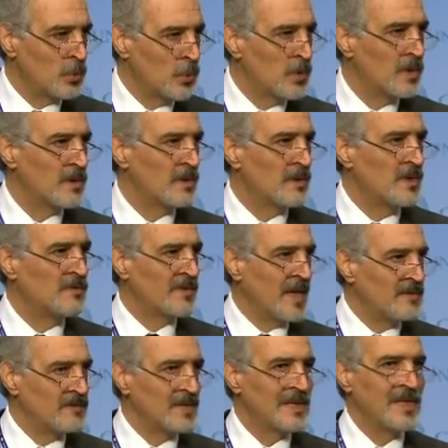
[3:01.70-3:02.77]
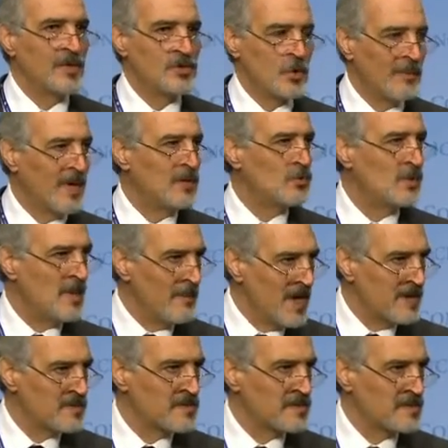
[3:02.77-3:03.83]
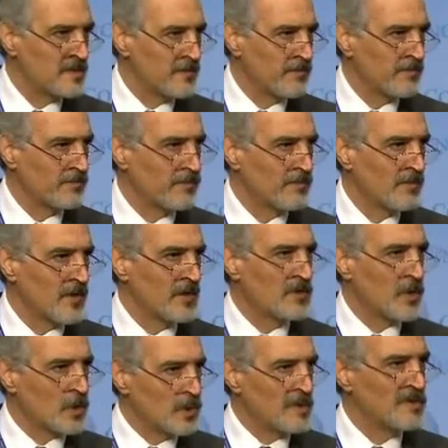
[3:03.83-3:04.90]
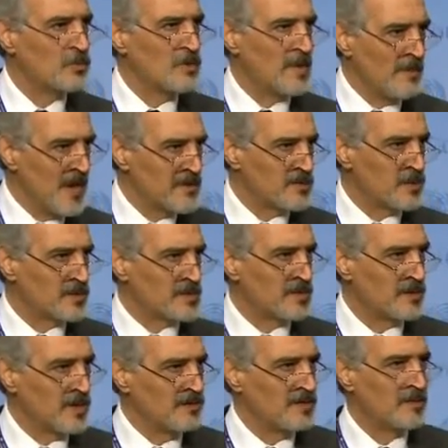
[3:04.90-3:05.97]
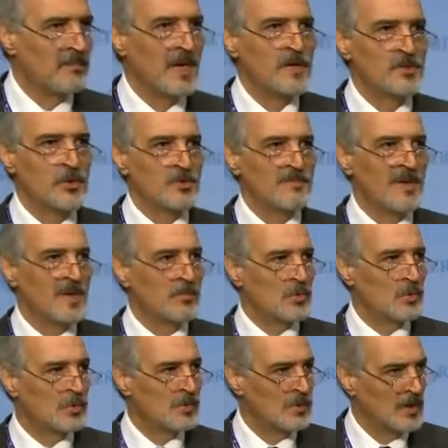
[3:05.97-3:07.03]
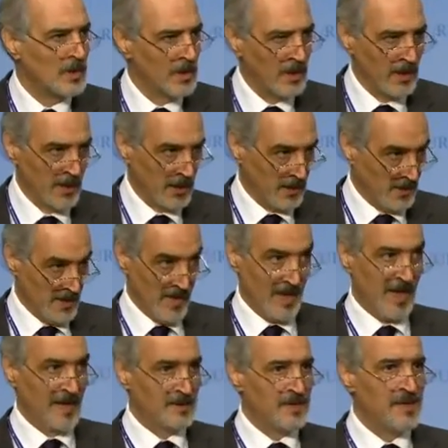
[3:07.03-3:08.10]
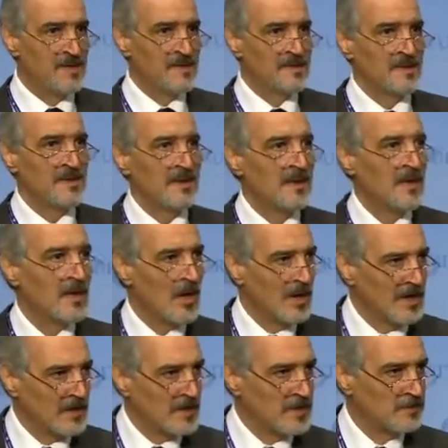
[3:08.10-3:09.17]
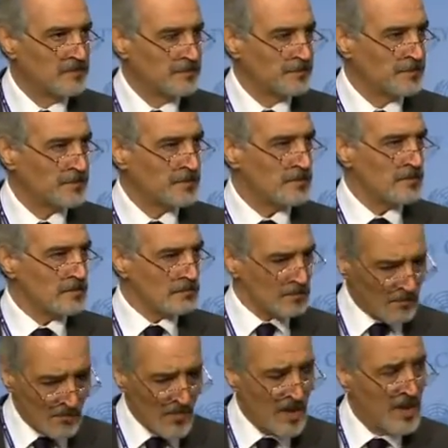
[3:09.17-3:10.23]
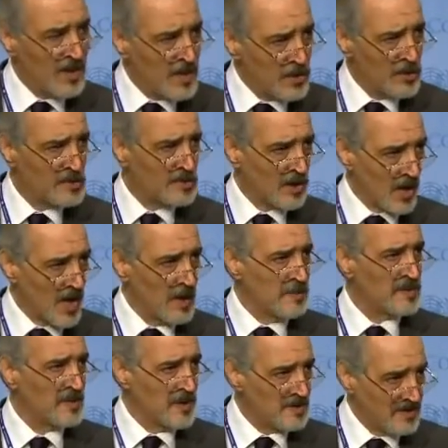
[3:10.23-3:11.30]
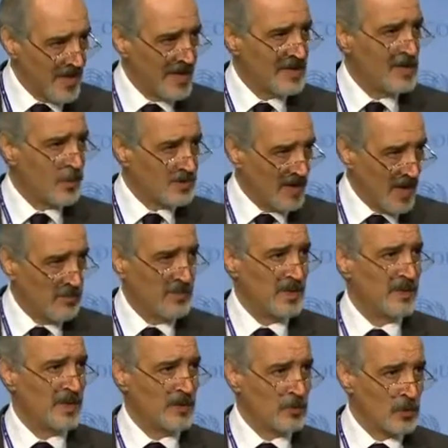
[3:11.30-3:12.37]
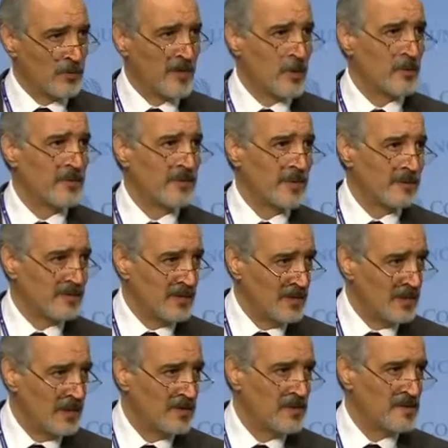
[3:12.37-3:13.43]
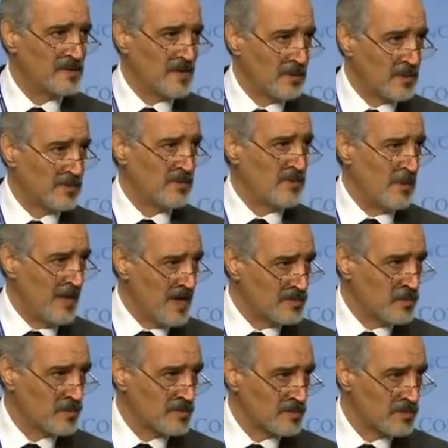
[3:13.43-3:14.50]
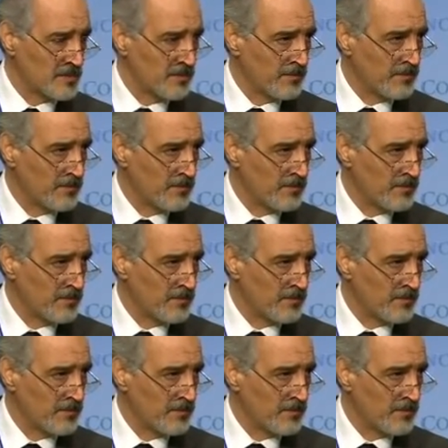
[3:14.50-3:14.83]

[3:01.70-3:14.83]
book entitled Les Chemins de Damas, The Roads to Damascus, written by Georges Malbruno and his colleague. He describes exactly what happened in 2013 in the suburbs of Damascus.